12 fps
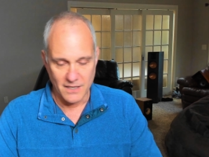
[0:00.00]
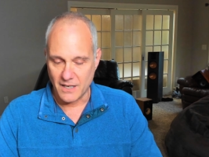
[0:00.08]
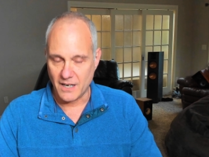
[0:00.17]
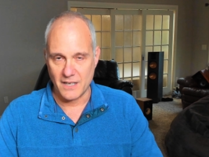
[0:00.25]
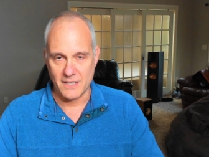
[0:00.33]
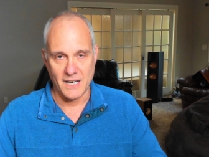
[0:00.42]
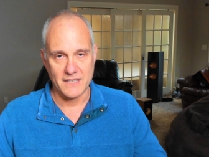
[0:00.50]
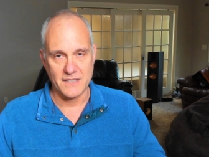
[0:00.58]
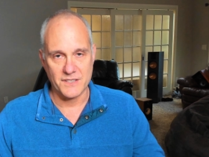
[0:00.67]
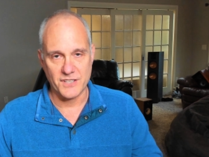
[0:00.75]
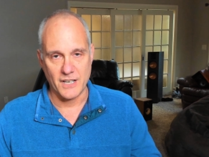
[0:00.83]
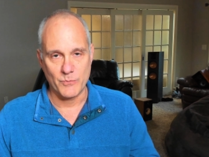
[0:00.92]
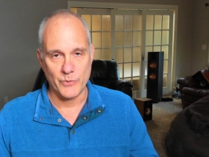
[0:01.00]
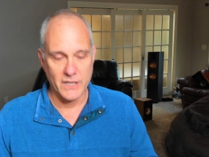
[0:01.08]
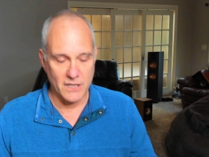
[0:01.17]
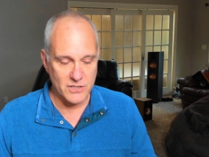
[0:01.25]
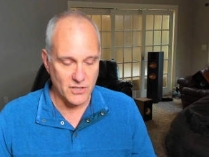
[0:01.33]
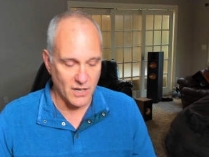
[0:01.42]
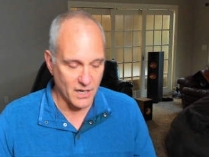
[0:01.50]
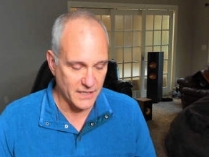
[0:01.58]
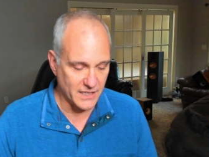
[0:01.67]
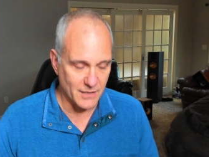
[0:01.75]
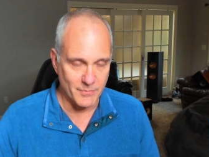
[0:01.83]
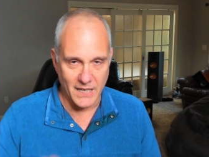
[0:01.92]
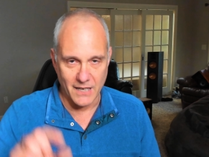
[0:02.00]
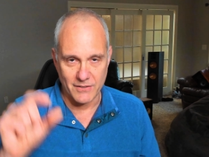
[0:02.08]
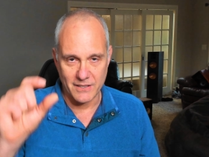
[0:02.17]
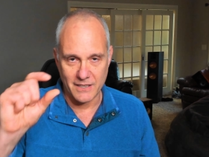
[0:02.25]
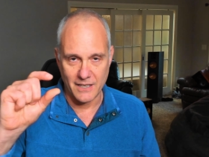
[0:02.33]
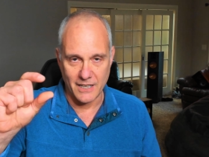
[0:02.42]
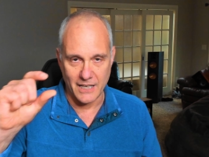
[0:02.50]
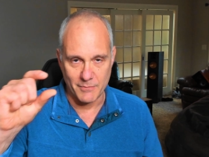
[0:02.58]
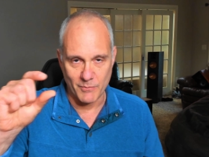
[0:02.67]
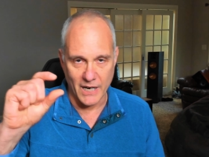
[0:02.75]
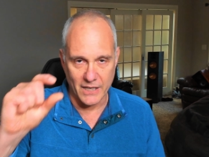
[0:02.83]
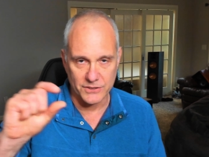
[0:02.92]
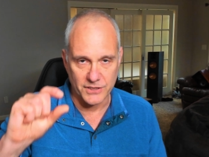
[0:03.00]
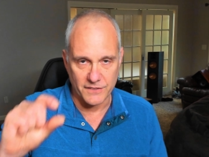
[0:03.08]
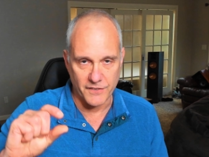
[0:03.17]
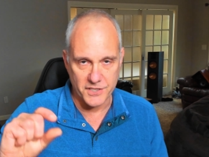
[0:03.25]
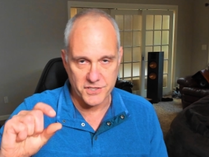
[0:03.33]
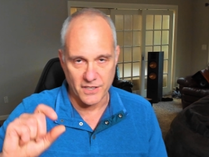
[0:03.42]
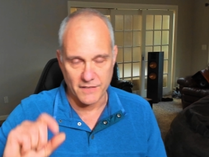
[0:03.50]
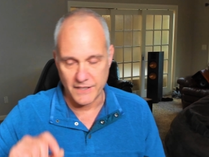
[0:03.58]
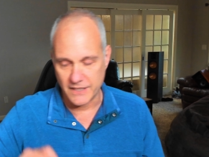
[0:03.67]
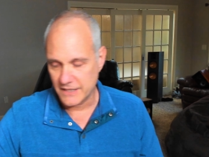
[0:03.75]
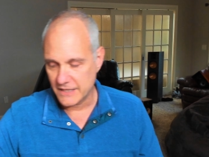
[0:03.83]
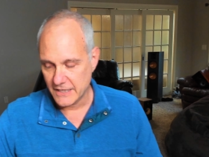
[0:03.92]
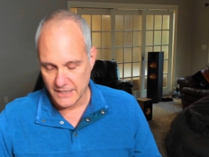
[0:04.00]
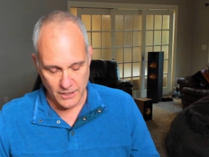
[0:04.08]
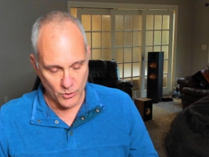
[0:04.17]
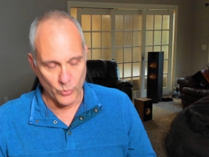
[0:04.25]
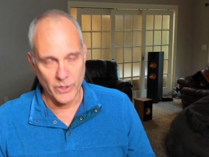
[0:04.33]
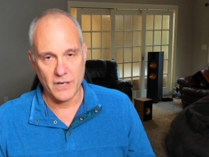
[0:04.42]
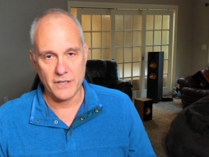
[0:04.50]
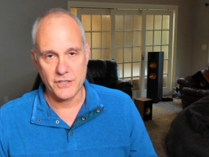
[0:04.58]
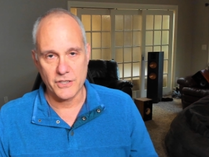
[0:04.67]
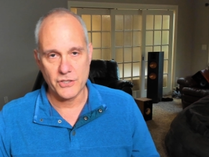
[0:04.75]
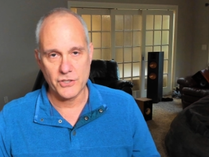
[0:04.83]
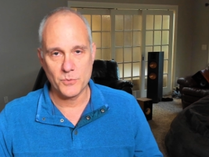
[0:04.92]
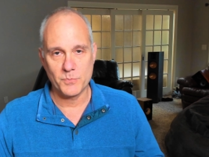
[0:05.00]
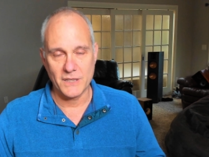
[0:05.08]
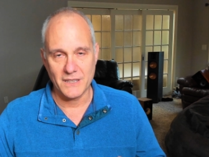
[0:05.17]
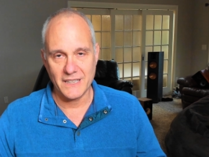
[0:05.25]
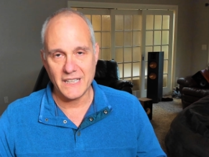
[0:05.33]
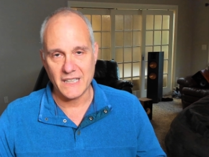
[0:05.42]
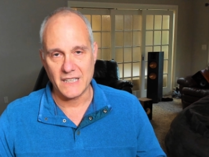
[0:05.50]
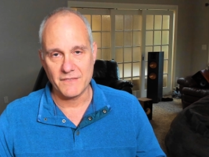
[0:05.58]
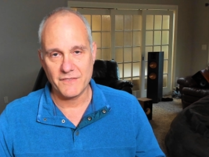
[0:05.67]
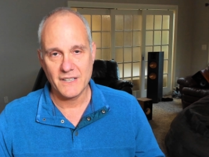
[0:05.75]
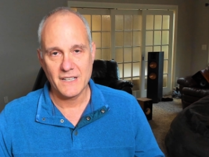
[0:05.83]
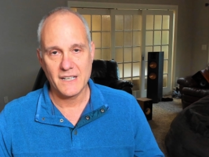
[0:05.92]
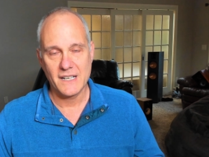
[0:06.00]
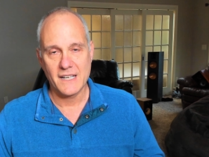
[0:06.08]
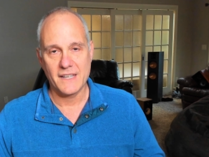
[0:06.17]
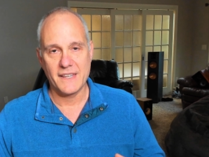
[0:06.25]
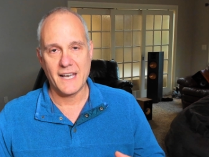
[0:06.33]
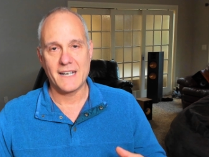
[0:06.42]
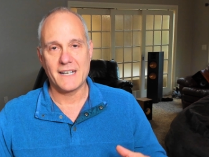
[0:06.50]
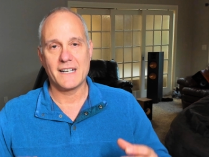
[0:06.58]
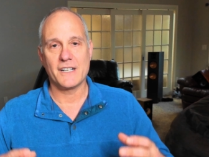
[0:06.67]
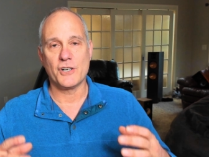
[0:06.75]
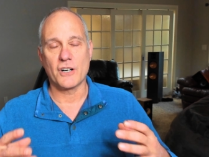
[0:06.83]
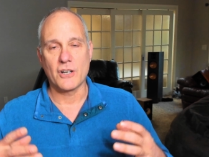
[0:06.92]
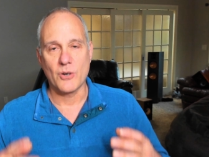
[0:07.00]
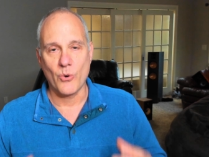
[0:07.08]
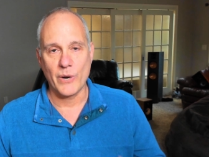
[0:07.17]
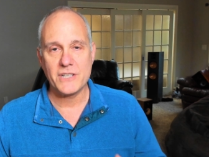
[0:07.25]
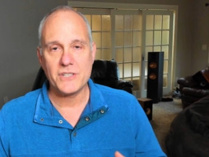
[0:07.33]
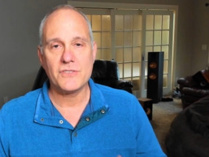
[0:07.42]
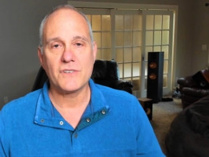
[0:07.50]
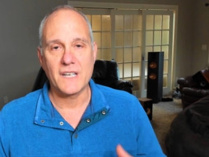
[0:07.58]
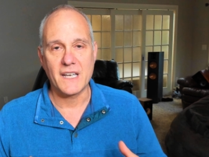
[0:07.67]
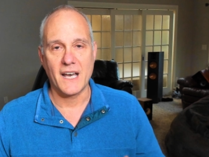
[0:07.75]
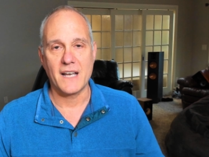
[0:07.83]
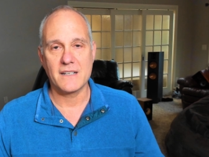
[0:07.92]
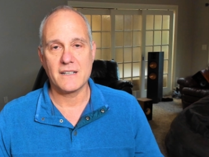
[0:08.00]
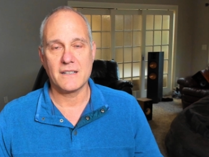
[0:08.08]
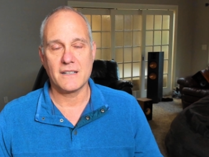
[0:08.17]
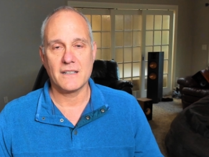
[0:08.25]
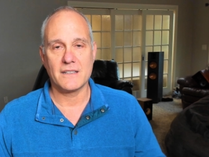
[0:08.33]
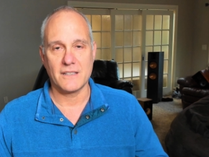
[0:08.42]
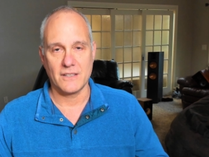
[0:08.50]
are not the same. We are talking about a milder version of it, where you believe that you're going to get the